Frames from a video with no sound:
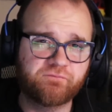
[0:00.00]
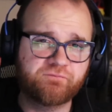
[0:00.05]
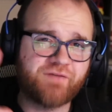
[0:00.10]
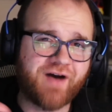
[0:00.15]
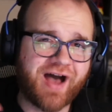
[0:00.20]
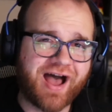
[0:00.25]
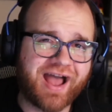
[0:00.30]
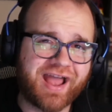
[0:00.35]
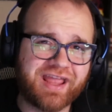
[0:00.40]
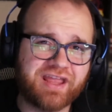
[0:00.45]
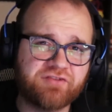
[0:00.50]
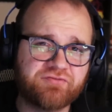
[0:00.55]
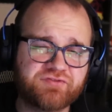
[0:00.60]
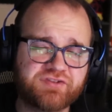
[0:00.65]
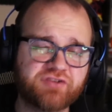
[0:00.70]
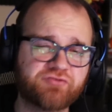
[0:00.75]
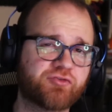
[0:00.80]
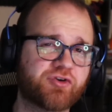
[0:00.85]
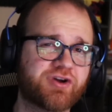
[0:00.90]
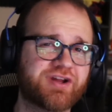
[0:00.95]
five
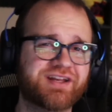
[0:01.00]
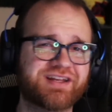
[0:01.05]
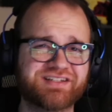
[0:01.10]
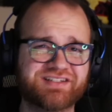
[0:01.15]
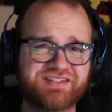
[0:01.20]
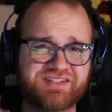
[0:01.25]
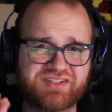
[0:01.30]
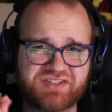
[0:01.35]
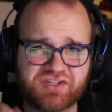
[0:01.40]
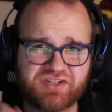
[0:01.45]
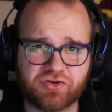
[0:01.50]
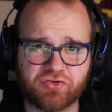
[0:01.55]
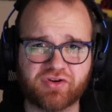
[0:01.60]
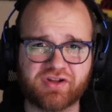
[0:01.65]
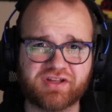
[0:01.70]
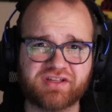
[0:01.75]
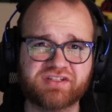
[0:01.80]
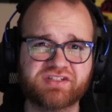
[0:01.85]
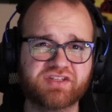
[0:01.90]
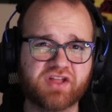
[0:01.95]
different
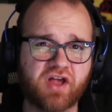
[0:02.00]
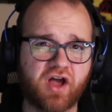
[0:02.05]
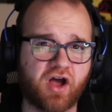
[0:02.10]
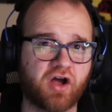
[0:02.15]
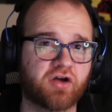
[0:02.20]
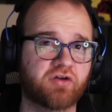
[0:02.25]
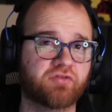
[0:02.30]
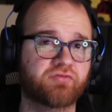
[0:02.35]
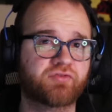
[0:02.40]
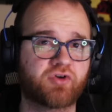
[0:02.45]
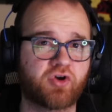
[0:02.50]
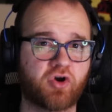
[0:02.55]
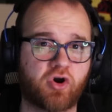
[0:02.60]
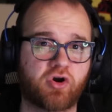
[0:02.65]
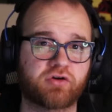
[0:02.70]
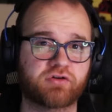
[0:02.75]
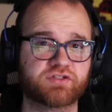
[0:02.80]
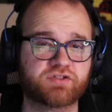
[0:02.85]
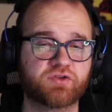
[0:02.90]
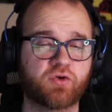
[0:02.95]
series of
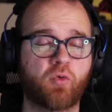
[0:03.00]
cards.